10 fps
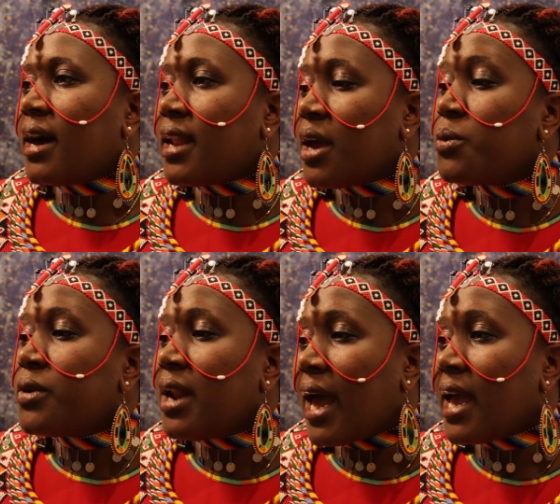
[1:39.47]
And I
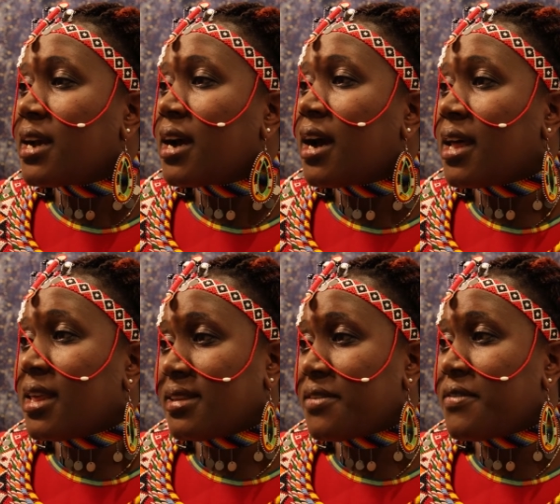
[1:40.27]
would like
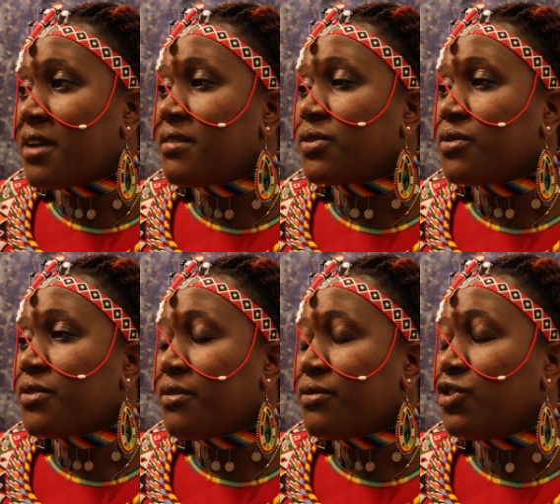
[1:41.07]
other survivors of
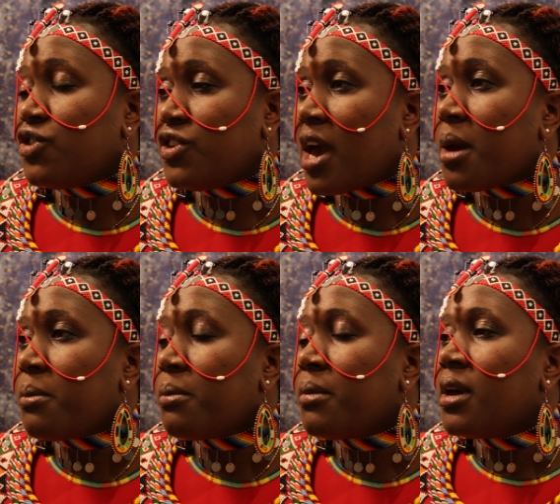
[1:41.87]

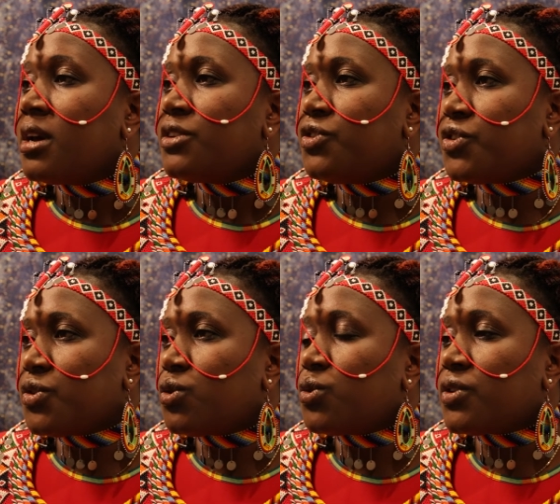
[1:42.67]
FGM
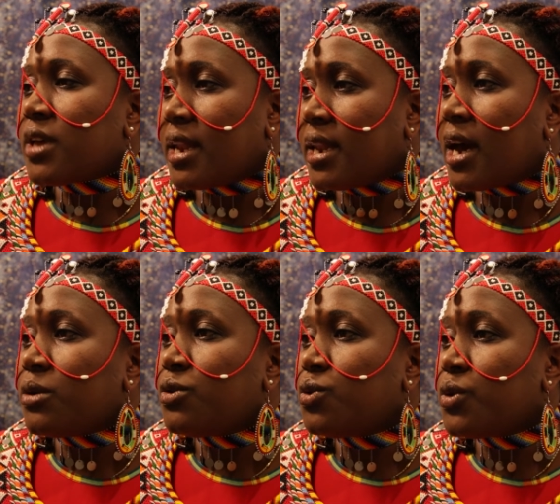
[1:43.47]
just to stand
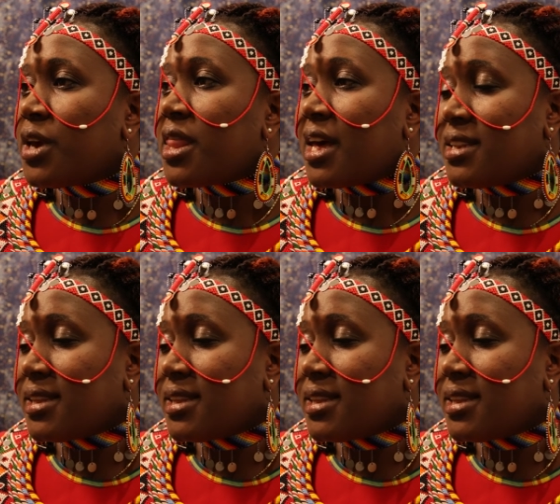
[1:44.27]
out, to get that